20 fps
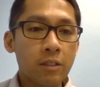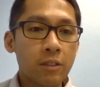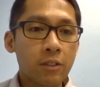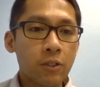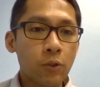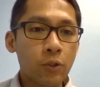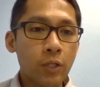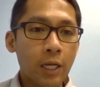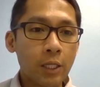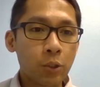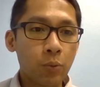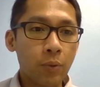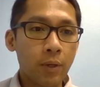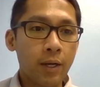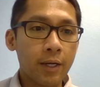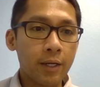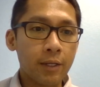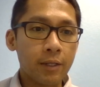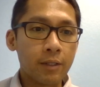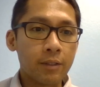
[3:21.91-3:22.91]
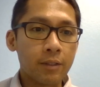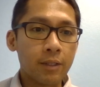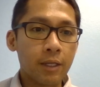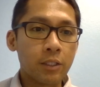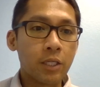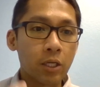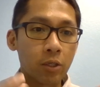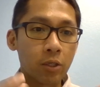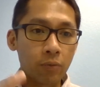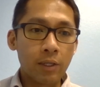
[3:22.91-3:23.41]
So that's why the
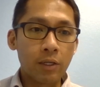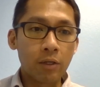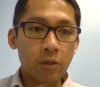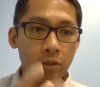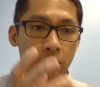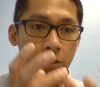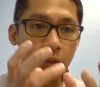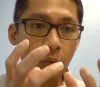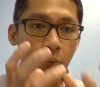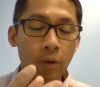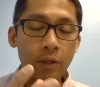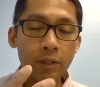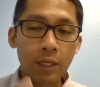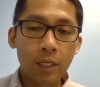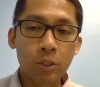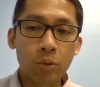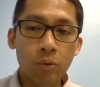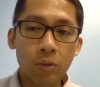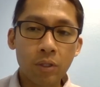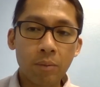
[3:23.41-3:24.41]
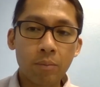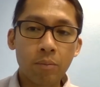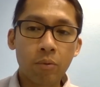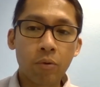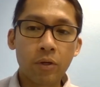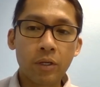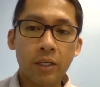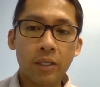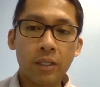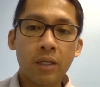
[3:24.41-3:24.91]
generator is the one that's really
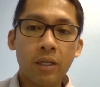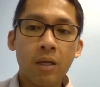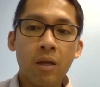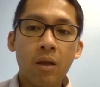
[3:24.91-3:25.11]
important,